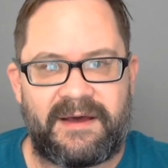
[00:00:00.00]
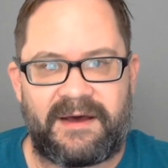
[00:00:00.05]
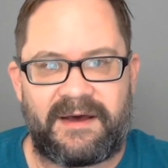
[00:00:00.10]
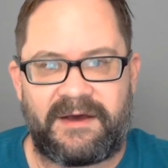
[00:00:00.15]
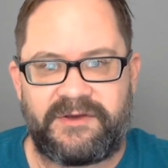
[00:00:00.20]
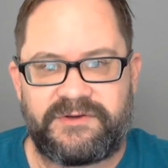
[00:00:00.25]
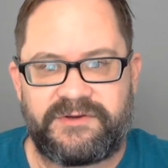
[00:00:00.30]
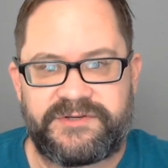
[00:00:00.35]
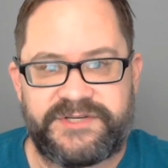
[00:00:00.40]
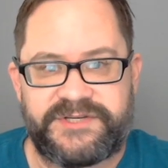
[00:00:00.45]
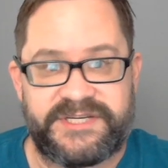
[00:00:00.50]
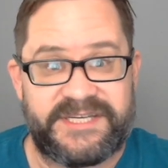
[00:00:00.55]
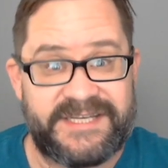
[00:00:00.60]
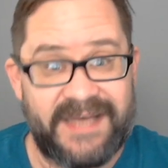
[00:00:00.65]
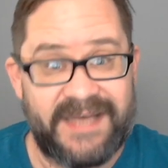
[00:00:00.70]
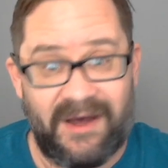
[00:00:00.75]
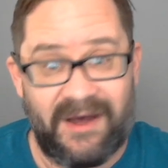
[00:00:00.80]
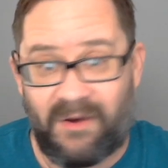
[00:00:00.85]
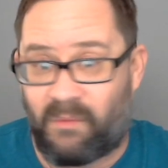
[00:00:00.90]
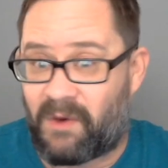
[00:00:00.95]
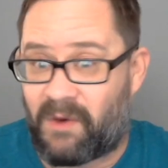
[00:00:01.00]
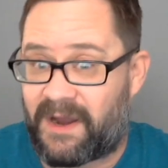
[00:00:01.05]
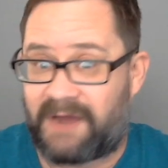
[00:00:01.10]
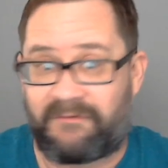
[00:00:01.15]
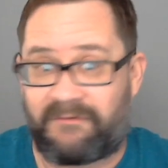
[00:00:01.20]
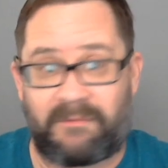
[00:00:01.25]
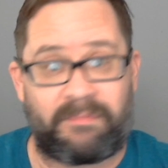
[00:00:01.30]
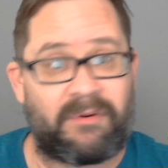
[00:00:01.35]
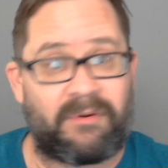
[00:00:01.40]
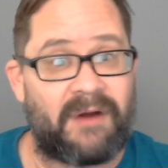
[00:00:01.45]
used to sell
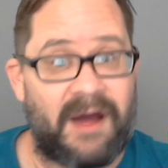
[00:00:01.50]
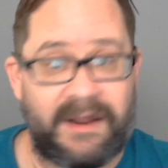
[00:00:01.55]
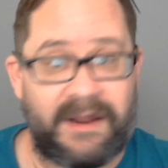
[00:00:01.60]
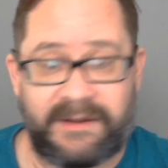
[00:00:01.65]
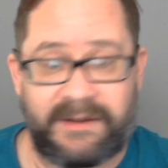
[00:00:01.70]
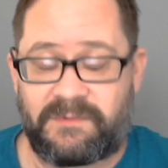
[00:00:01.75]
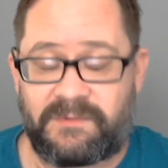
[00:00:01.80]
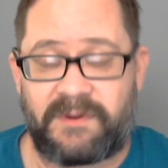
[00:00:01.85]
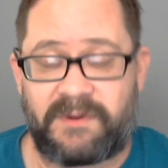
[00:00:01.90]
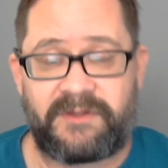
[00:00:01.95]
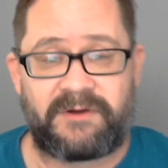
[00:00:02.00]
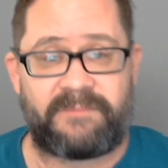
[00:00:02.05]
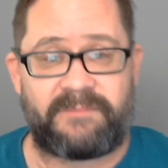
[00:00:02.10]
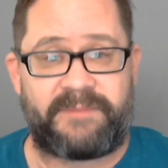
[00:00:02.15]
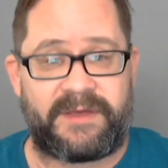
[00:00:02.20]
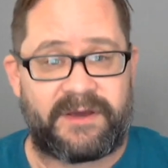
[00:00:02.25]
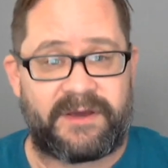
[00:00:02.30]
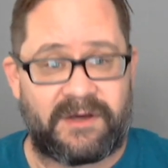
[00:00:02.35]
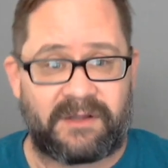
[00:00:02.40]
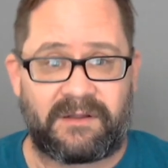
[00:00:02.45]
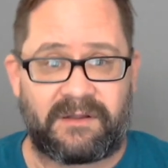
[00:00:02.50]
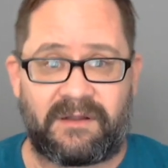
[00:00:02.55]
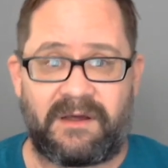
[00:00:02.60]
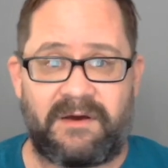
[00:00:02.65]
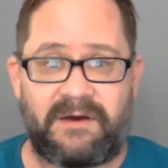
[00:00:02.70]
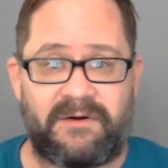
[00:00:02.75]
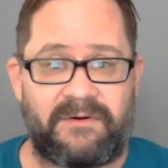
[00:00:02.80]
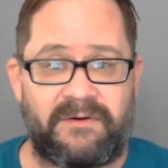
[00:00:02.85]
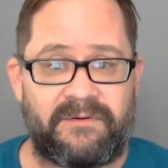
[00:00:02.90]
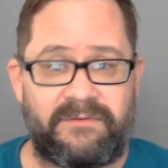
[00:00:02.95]
whatever product, whether it be
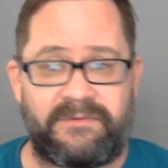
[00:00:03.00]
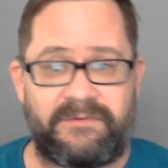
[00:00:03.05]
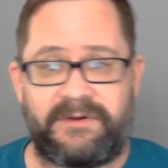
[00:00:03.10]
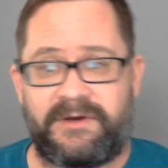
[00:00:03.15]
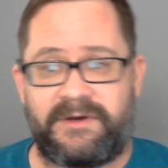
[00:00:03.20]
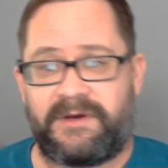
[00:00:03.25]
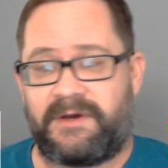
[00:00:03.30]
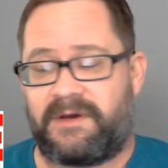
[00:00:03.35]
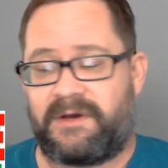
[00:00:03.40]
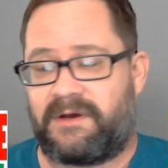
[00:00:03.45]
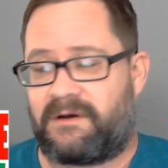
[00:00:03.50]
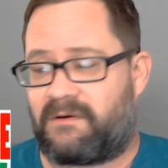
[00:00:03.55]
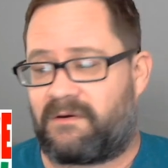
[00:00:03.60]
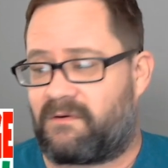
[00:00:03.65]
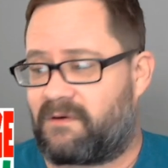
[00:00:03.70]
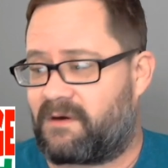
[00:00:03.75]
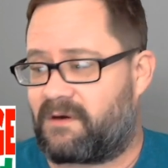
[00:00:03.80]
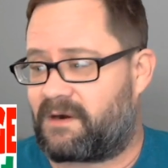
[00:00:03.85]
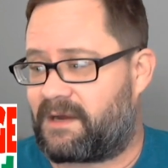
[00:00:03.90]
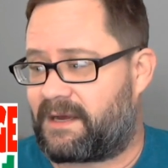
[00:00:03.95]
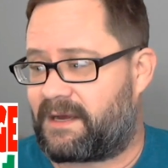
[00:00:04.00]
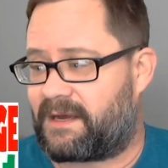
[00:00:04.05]
cologne or